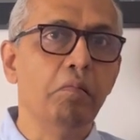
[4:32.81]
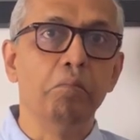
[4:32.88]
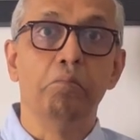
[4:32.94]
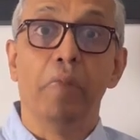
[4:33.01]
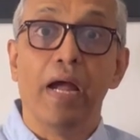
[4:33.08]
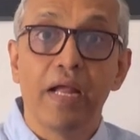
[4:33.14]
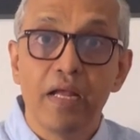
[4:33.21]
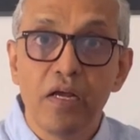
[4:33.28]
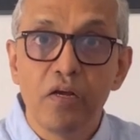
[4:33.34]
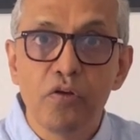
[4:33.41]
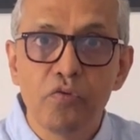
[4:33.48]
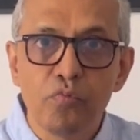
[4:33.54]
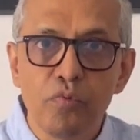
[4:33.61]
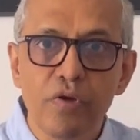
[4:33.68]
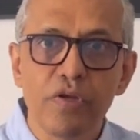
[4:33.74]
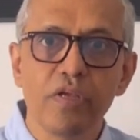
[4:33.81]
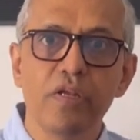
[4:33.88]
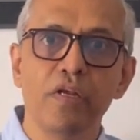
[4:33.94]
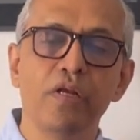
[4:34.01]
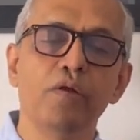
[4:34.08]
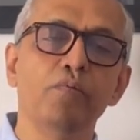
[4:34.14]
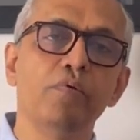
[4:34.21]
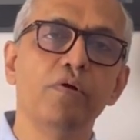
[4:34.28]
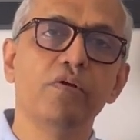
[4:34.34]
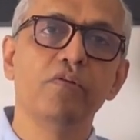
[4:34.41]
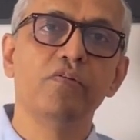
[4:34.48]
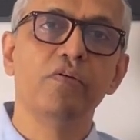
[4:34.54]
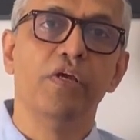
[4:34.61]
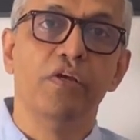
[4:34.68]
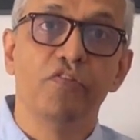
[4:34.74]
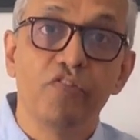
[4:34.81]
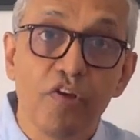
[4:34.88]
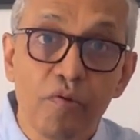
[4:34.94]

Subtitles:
bankers work in networks, HR